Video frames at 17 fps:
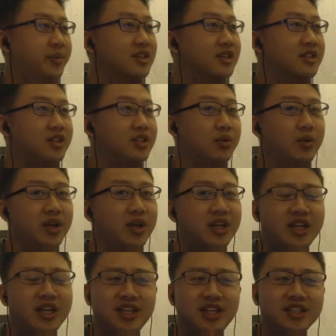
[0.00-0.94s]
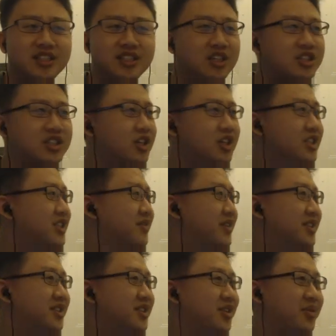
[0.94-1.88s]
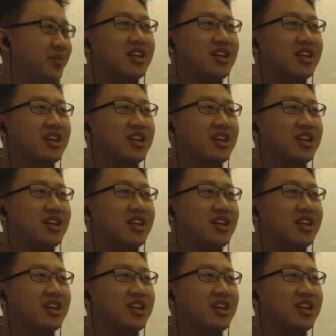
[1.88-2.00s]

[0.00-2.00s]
So what is constructivism?